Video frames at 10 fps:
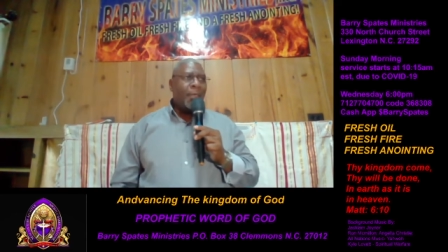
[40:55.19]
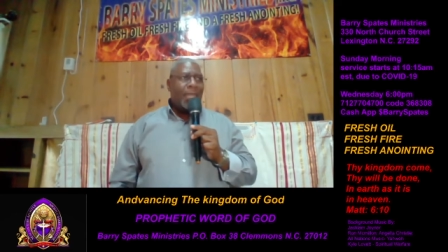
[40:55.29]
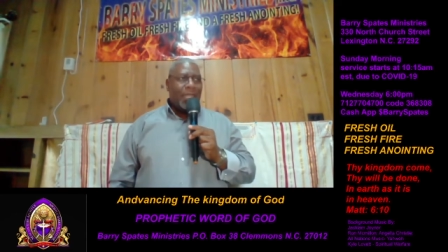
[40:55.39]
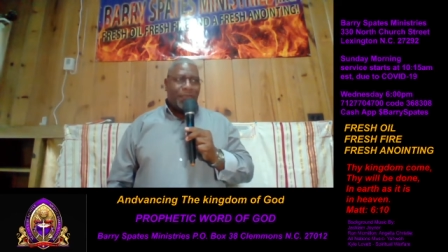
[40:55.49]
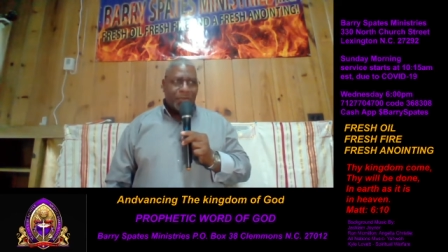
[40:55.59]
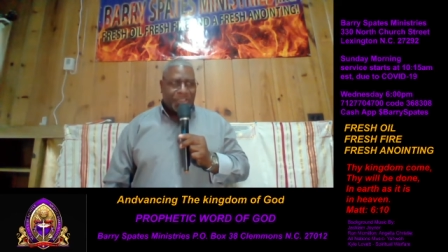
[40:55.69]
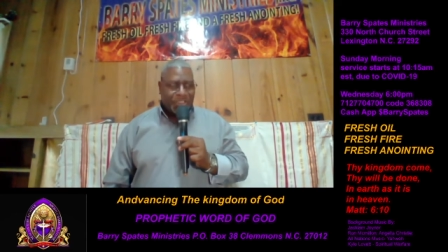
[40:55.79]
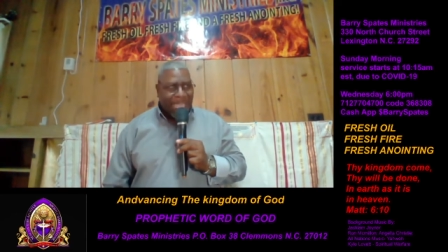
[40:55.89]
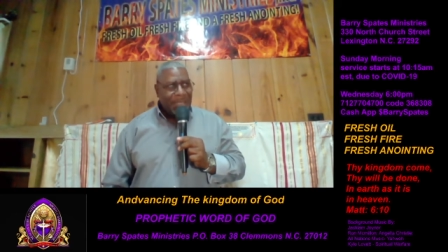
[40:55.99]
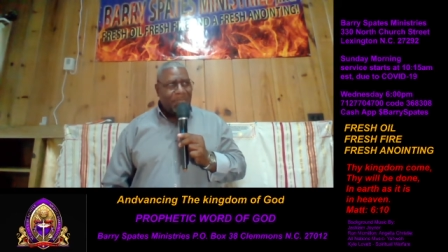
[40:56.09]
And if you
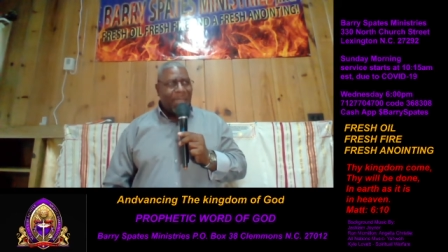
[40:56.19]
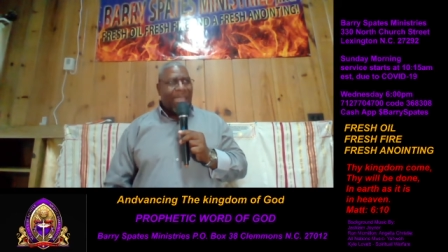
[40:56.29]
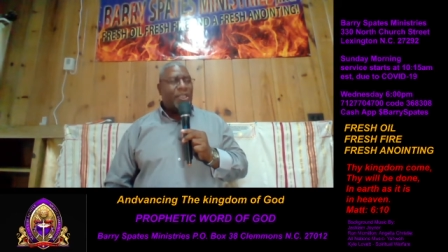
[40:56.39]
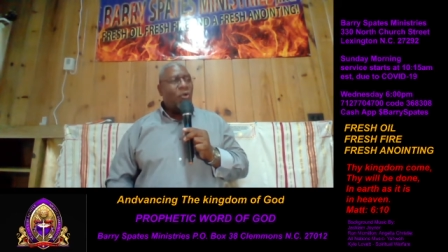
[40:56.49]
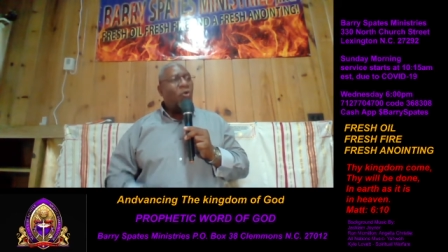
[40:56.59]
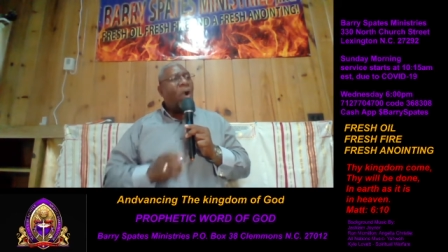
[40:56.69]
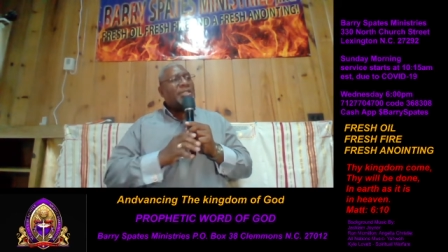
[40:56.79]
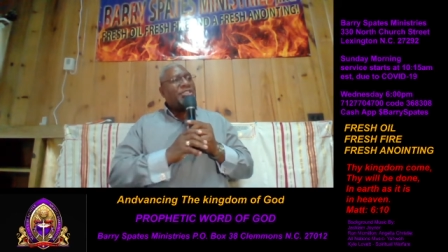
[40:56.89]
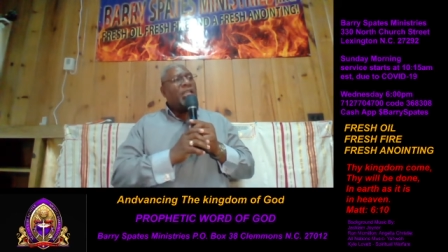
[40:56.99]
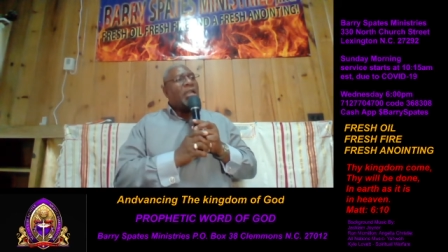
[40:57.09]
stand back, you
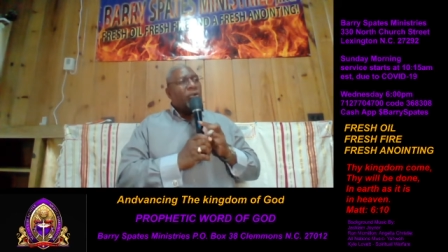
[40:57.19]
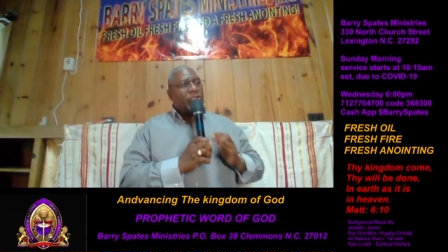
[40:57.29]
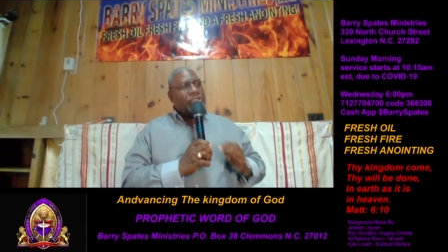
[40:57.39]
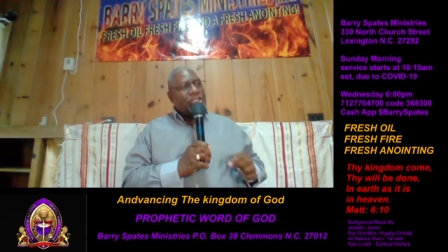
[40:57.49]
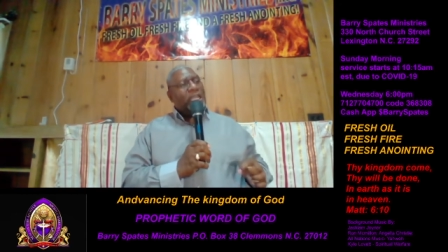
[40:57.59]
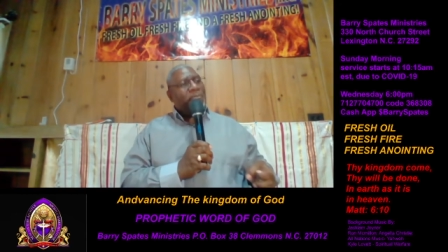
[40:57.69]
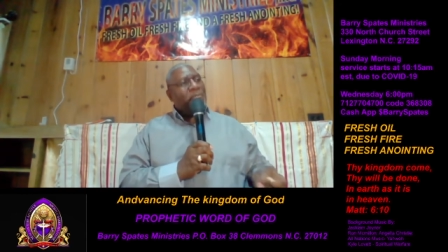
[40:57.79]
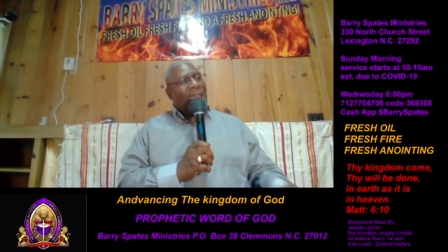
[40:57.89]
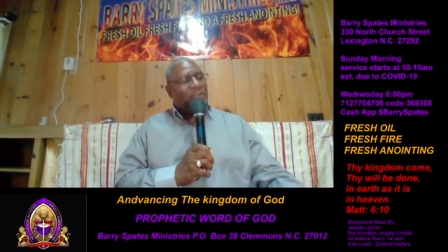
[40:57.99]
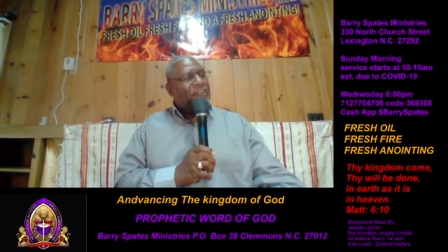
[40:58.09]
watch, you'll see it
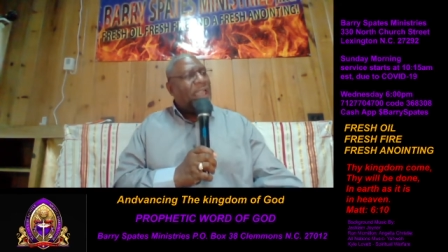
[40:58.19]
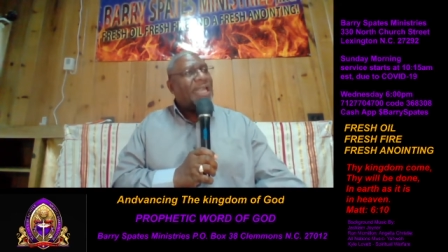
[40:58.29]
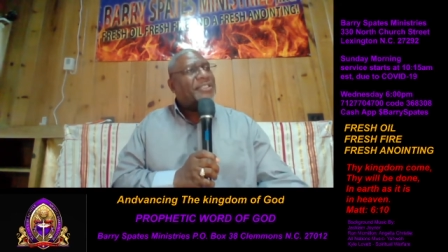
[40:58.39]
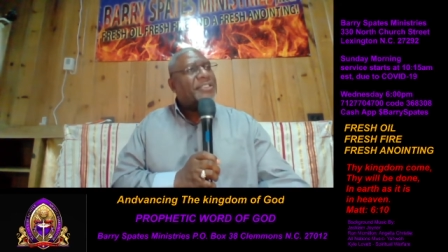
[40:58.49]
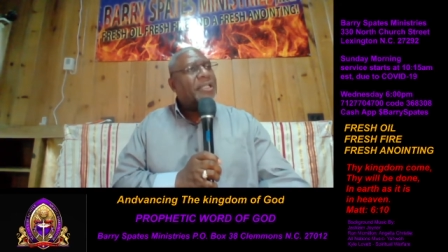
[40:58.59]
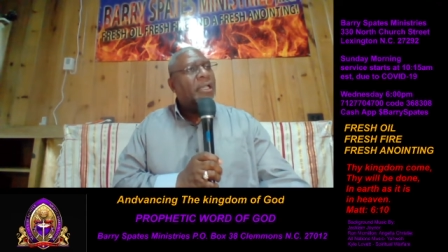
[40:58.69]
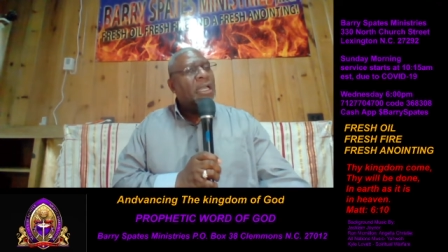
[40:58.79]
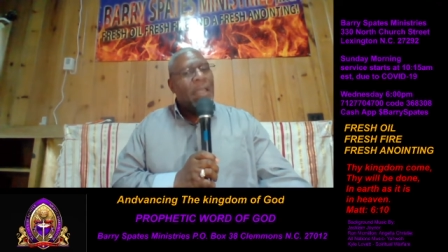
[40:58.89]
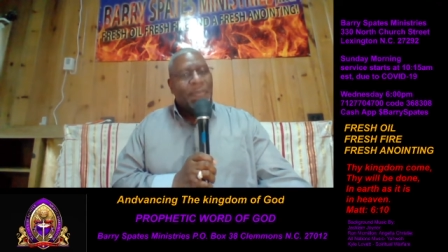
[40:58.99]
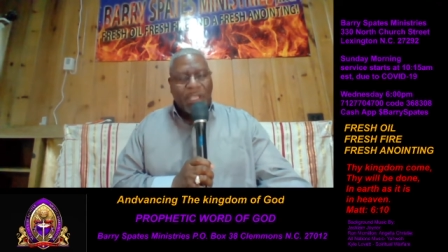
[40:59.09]
manifest.
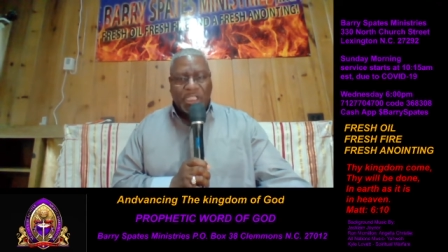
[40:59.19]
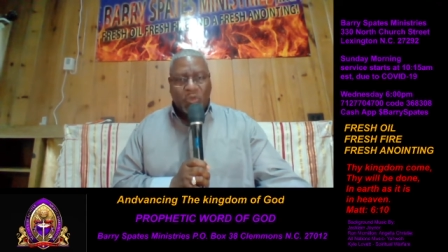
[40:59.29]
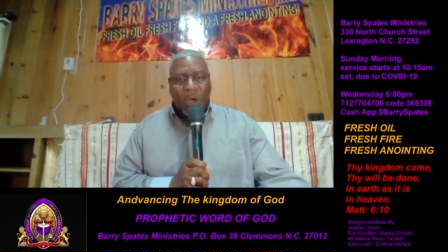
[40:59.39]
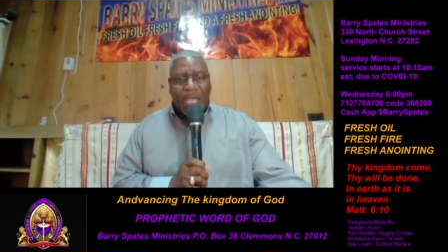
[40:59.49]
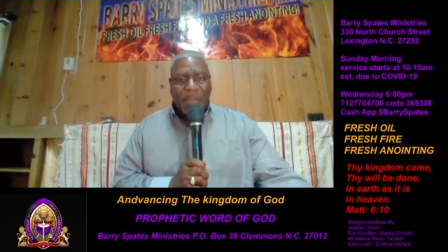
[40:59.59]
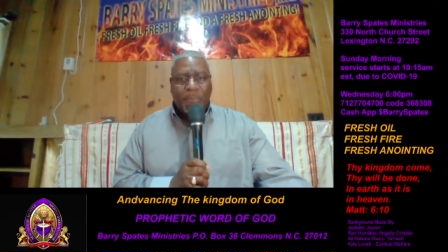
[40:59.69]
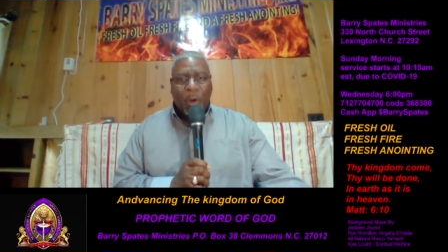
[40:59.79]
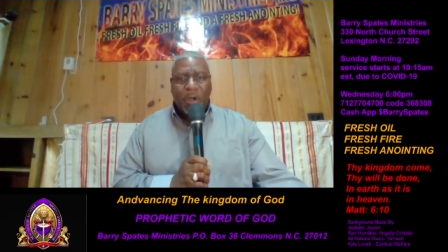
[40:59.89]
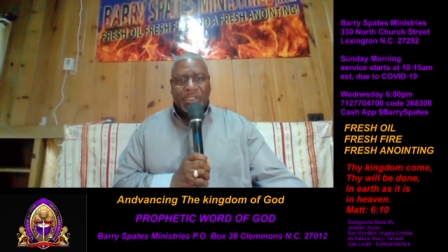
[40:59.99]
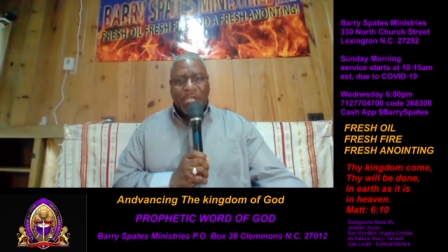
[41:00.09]
This is why it's
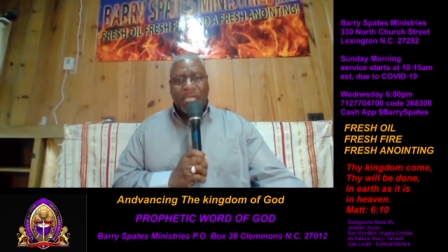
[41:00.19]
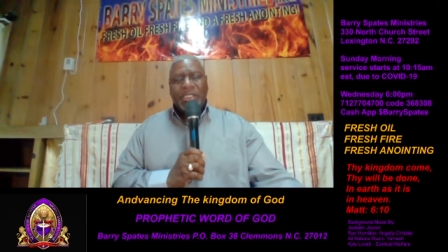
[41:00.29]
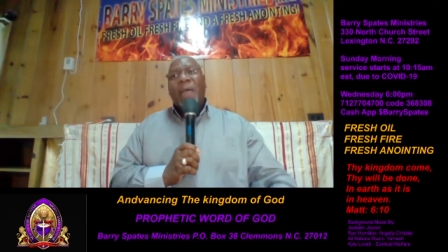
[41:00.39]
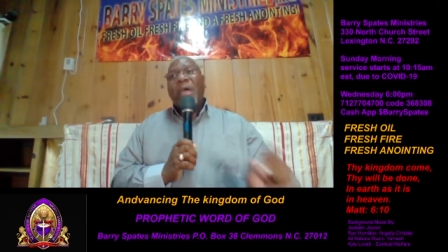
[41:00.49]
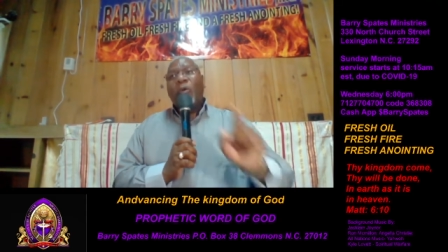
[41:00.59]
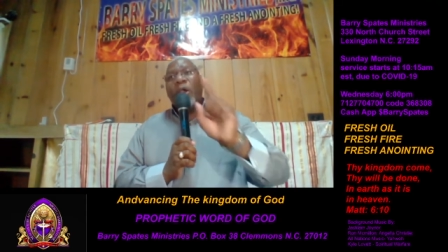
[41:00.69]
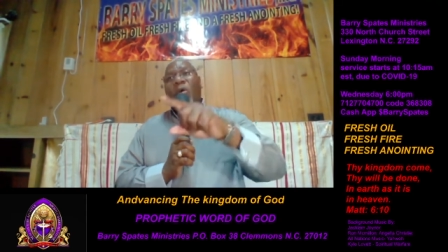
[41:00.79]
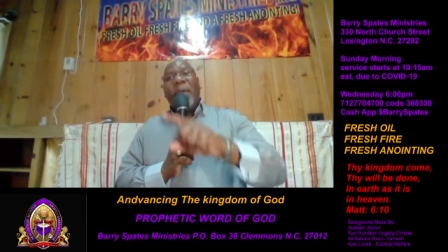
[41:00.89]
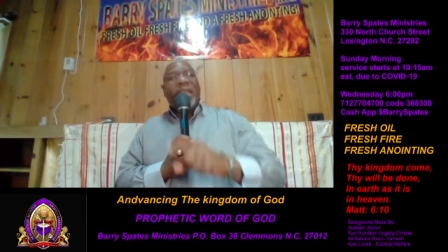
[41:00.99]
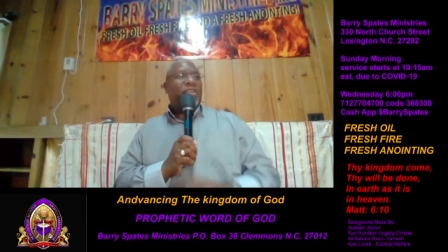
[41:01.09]
important, saints, that we
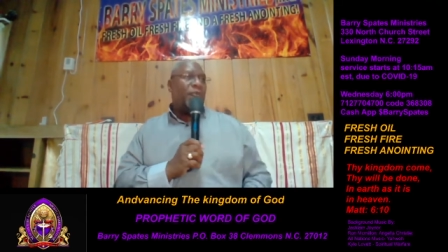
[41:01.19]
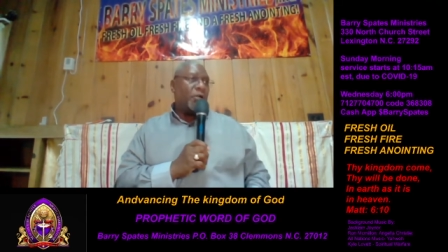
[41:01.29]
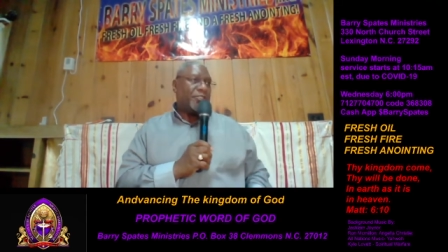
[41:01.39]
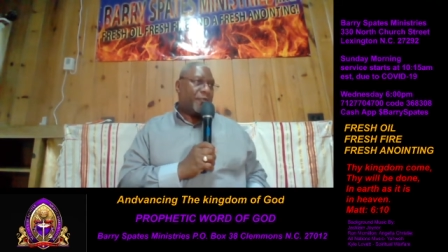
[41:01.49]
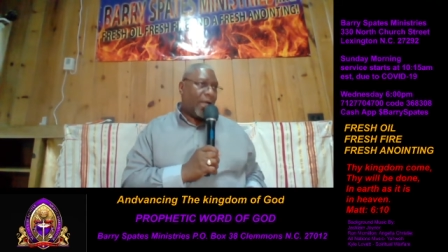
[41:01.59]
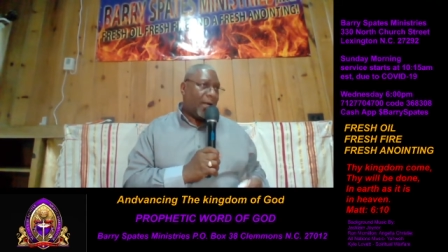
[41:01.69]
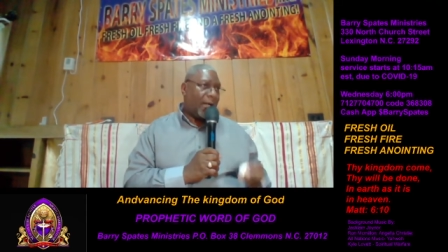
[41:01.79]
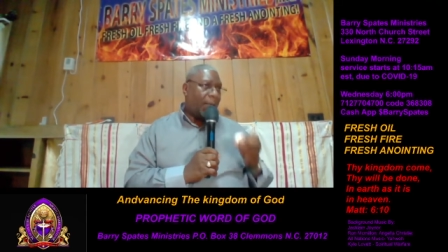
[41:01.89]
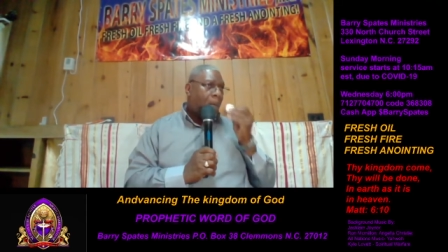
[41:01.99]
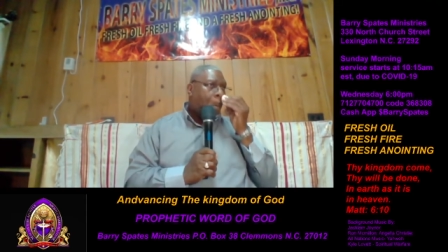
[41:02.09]
obey the voice of
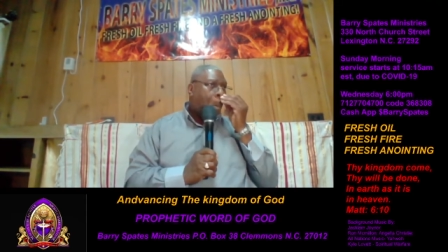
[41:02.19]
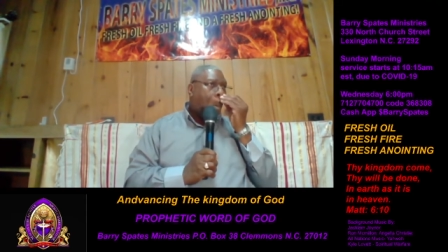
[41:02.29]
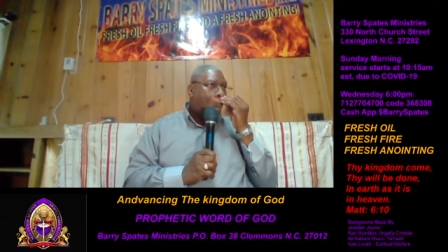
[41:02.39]
God. Amen.